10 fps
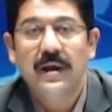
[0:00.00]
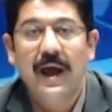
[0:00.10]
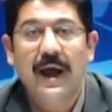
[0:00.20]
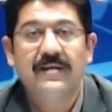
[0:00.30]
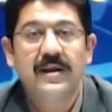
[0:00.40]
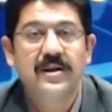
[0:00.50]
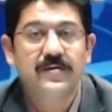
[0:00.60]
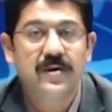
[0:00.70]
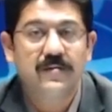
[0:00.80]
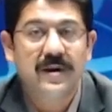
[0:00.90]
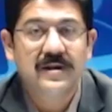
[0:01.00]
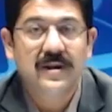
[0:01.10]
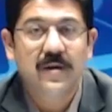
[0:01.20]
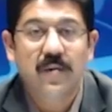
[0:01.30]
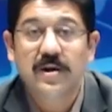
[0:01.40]
and the Egyptian
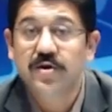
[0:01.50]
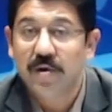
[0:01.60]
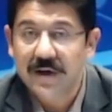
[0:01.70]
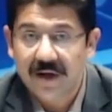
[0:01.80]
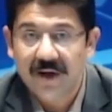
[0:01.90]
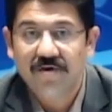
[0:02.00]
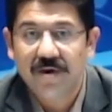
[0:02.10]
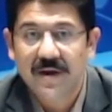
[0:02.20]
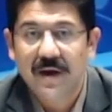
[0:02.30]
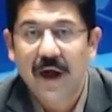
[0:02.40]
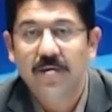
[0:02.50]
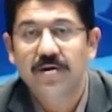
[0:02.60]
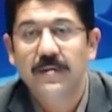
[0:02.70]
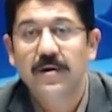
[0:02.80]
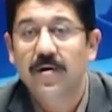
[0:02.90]
President will jointly chair the
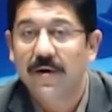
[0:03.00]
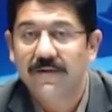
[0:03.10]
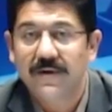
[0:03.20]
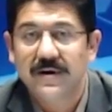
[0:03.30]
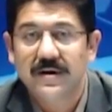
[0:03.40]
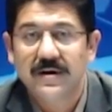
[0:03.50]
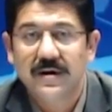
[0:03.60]
Roundtable Conference.